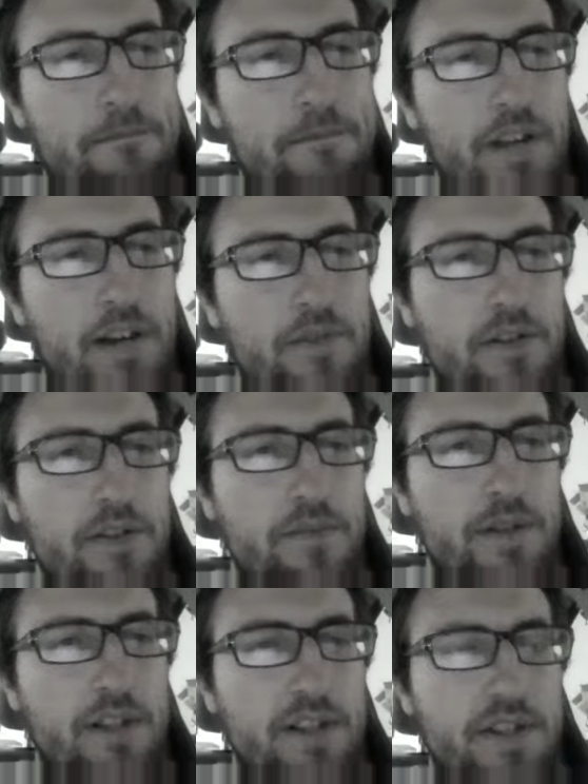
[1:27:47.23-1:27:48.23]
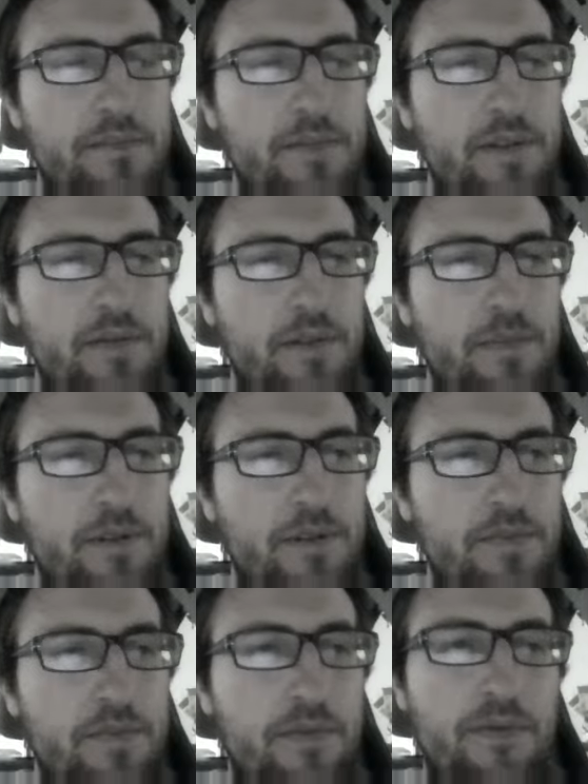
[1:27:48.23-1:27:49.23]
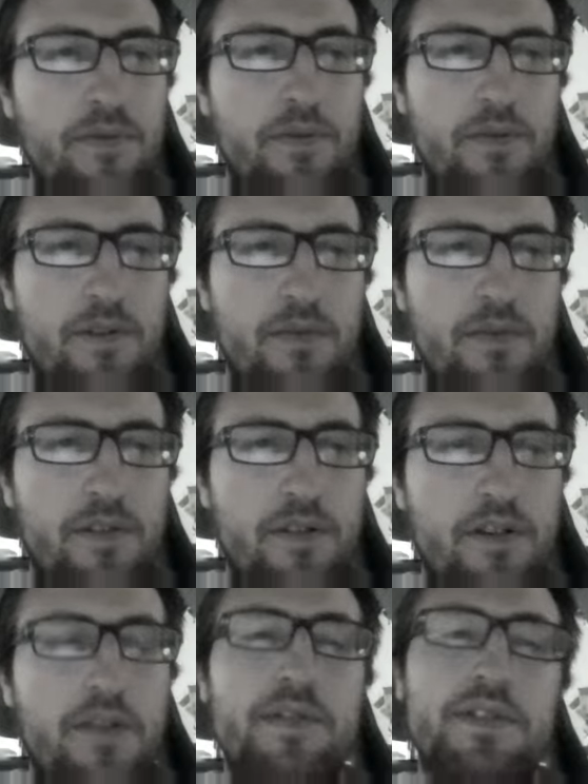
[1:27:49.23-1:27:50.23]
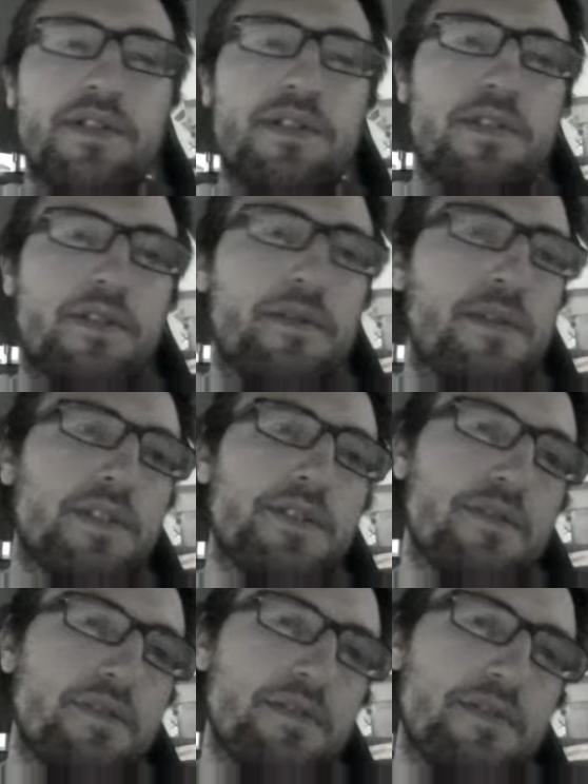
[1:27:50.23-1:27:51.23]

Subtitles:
Every element less than pivot appears before every, oh, this is a quick sort